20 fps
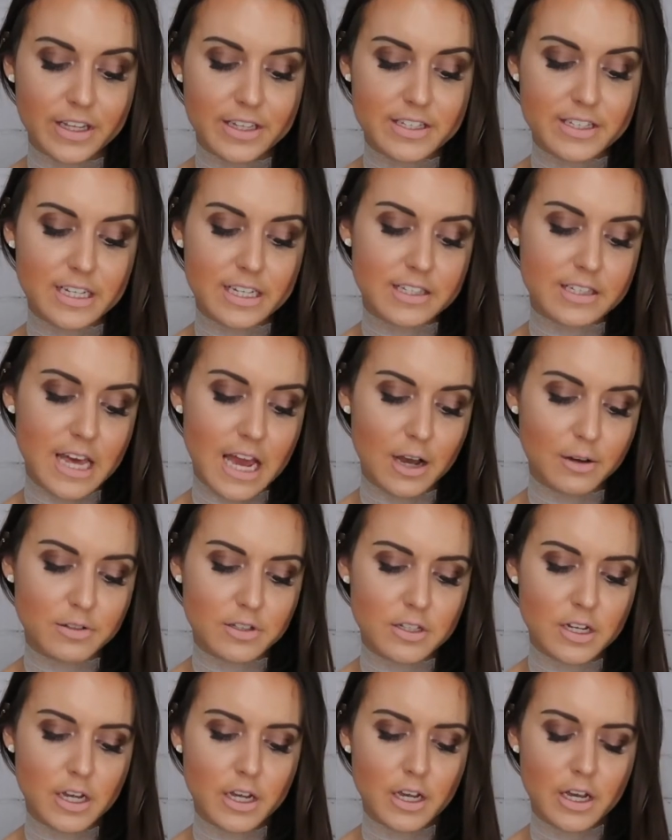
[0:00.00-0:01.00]
sixth
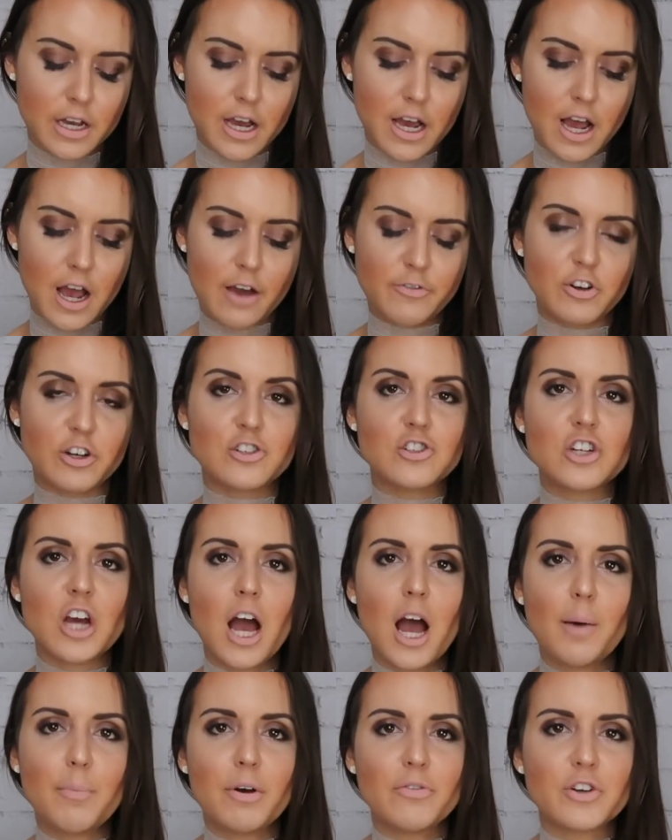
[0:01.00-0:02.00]
house of your
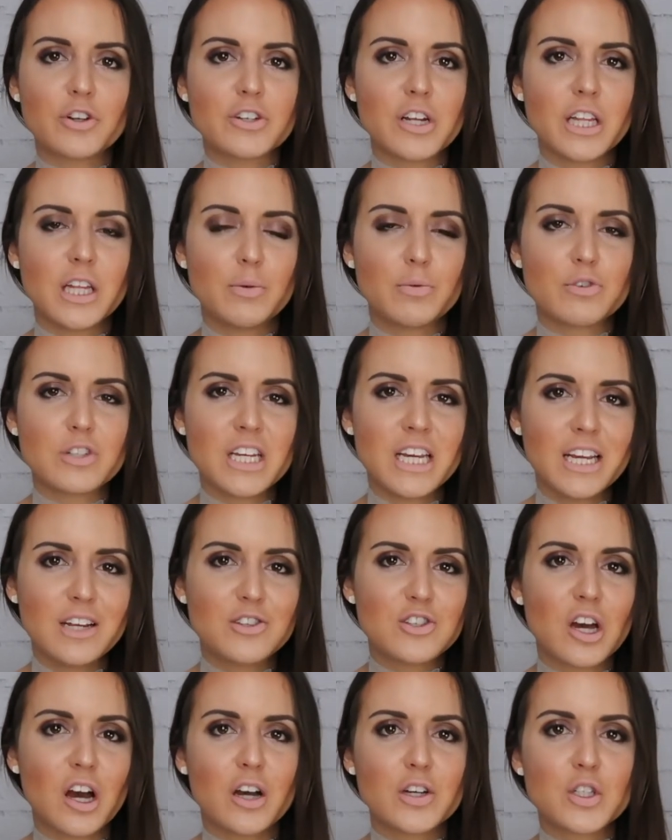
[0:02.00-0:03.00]
job, of your daily
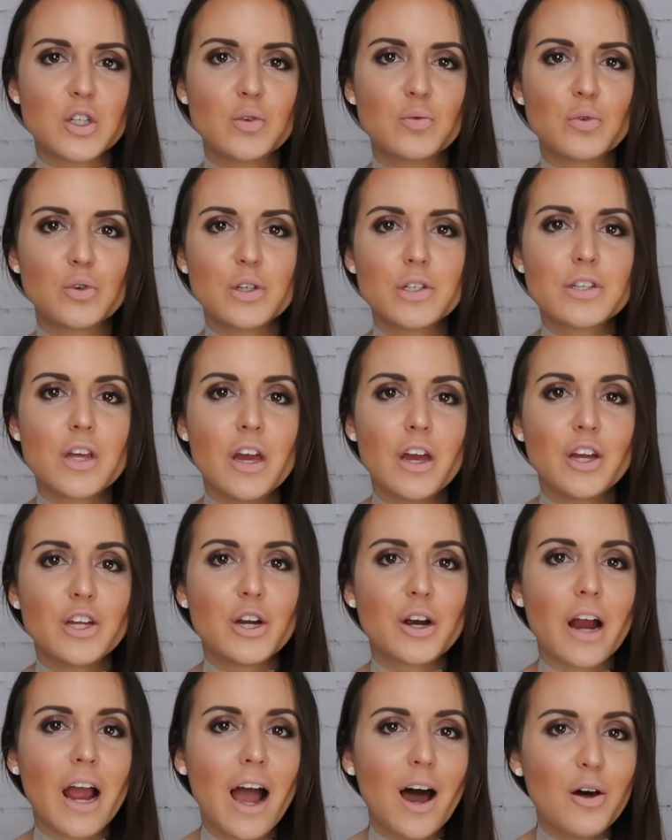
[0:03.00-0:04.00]
routines, also rules
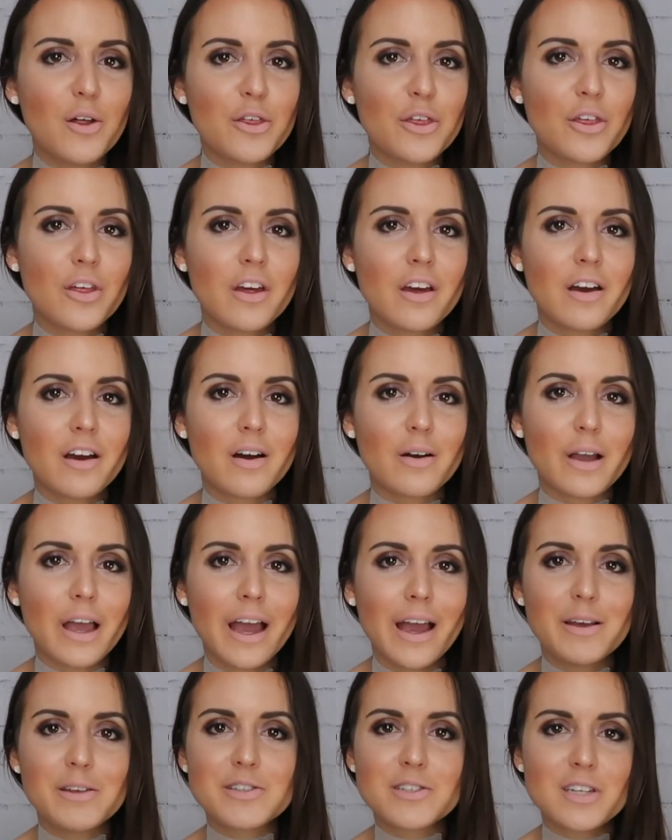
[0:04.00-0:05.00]
your health,
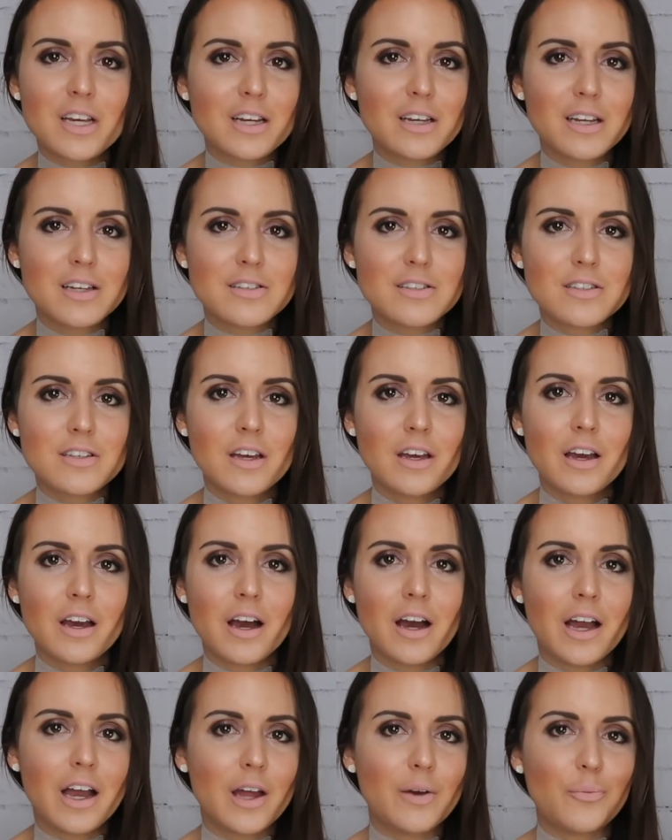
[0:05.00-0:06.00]
okay, sickness
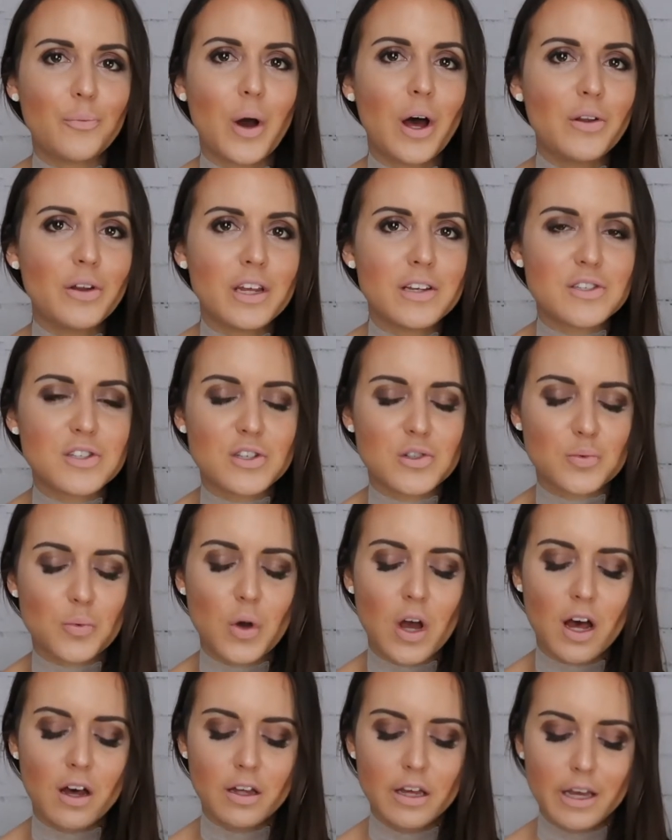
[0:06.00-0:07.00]
and wellness as
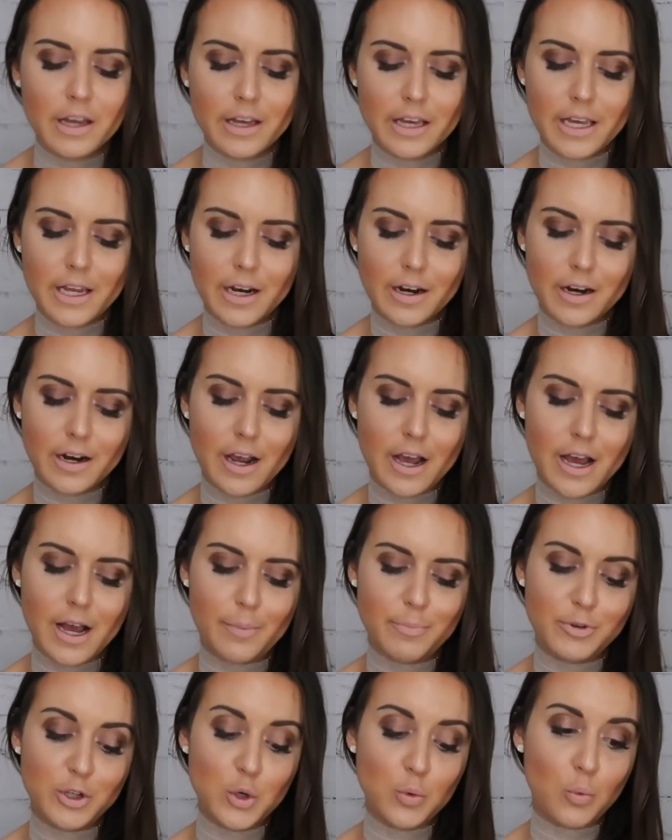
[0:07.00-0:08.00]
well here.
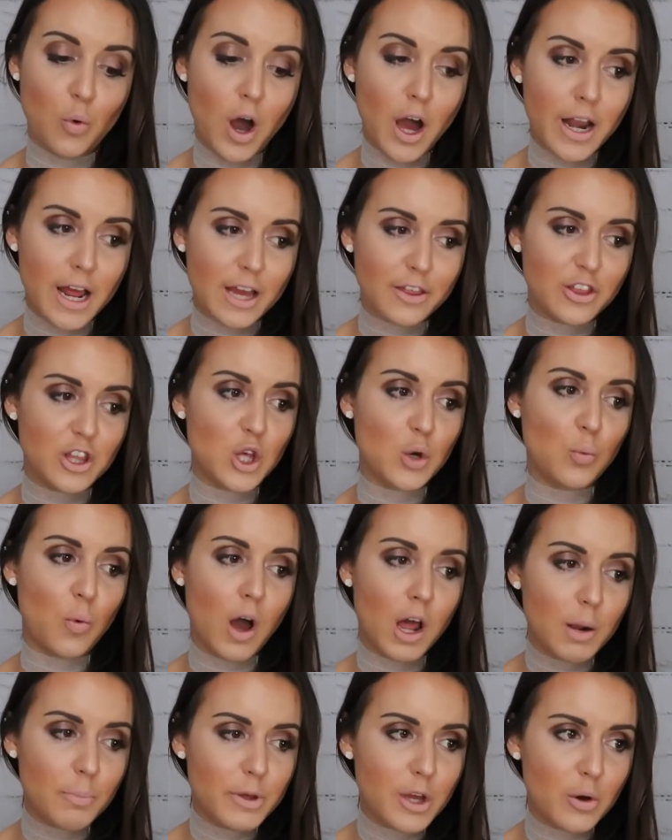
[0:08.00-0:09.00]
I think you
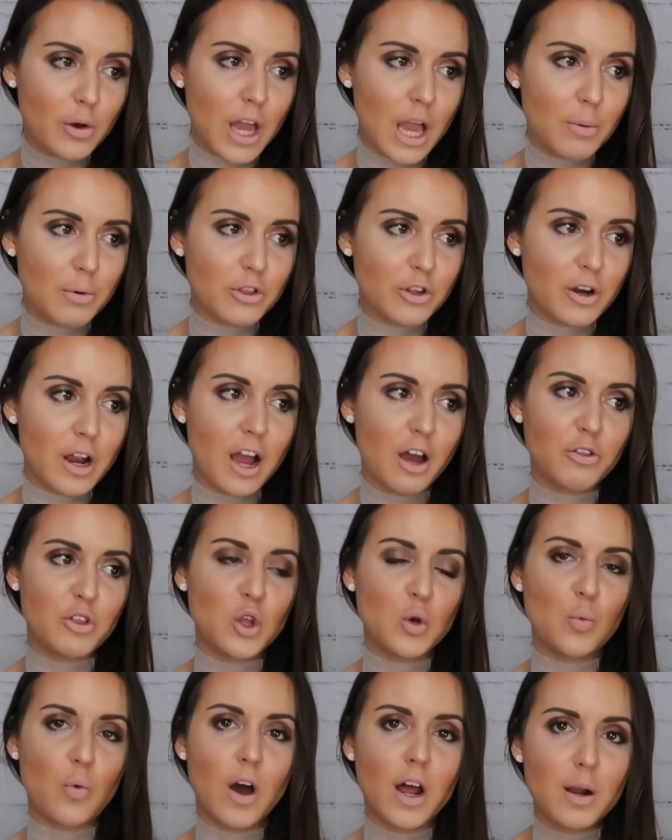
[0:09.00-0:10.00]
want to be okay with your health,
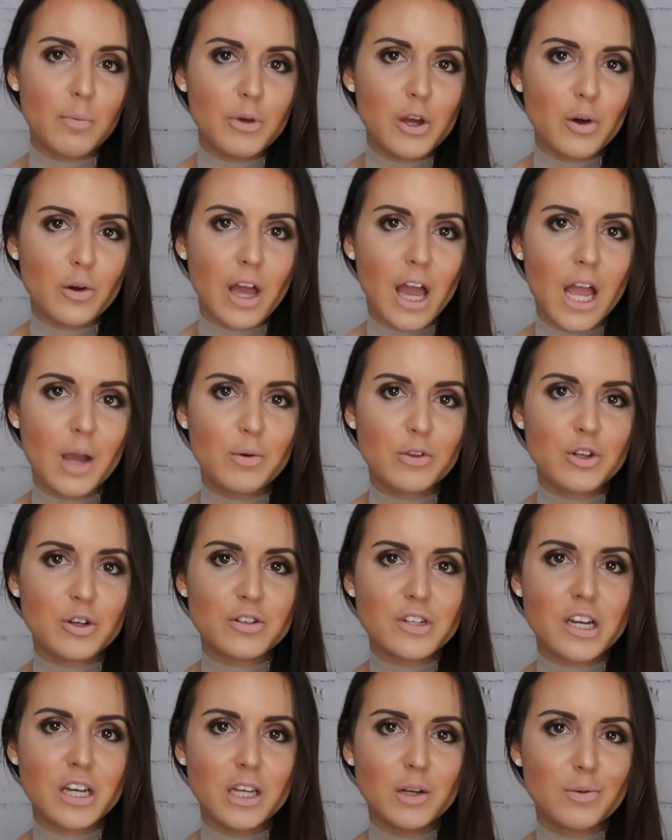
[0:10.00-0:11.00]
you want to be okay with
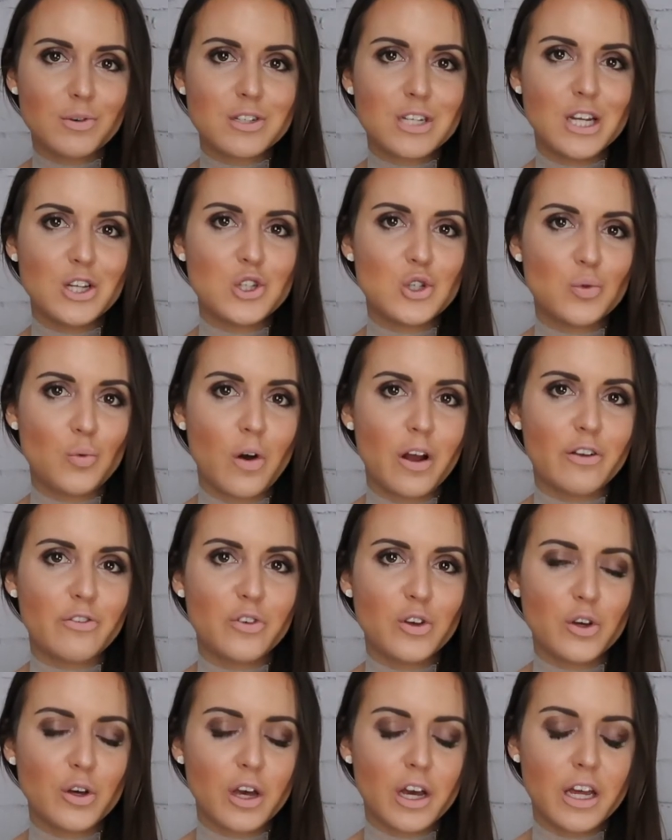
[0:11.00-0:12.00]
your daily routines, you want to
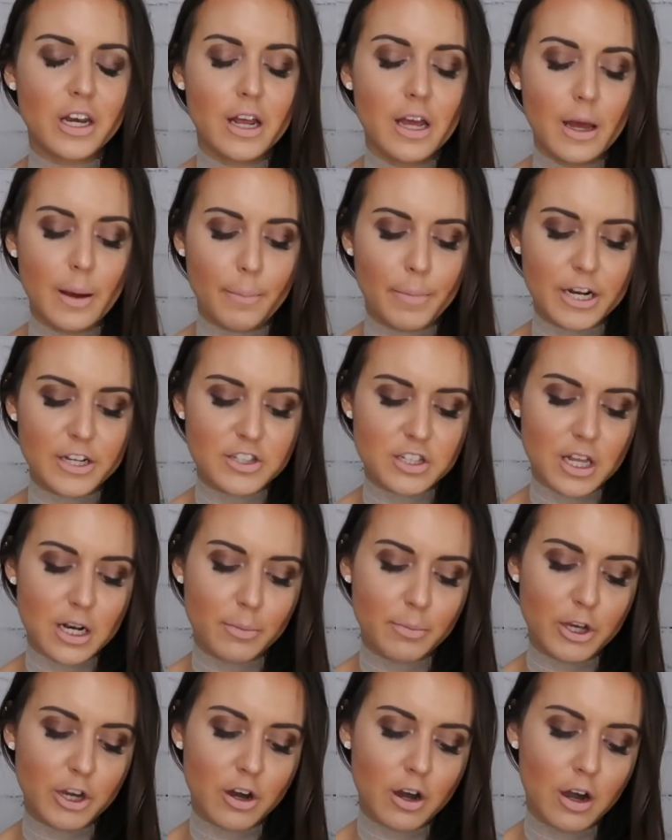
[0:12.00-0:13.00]
feel good, but it's going
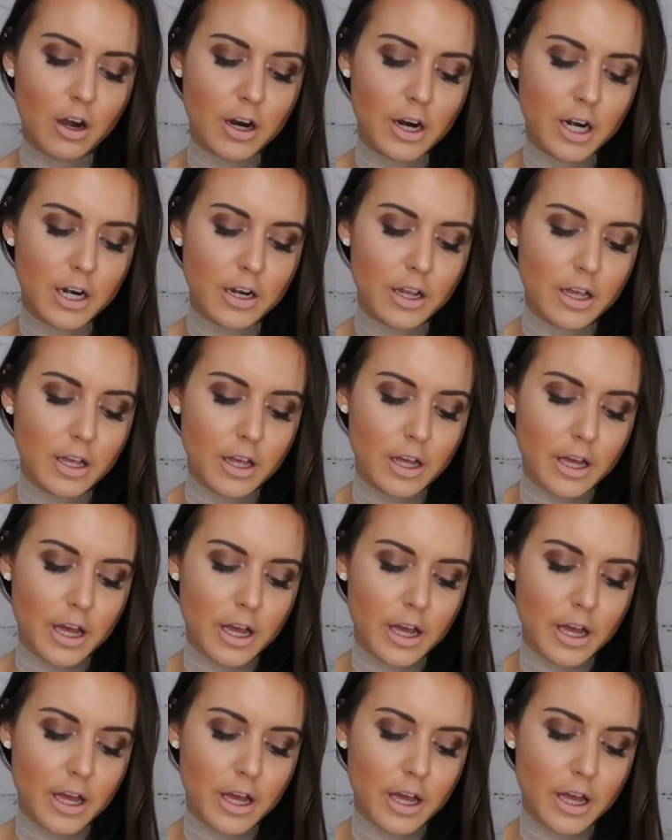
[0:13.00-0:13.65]
to be hard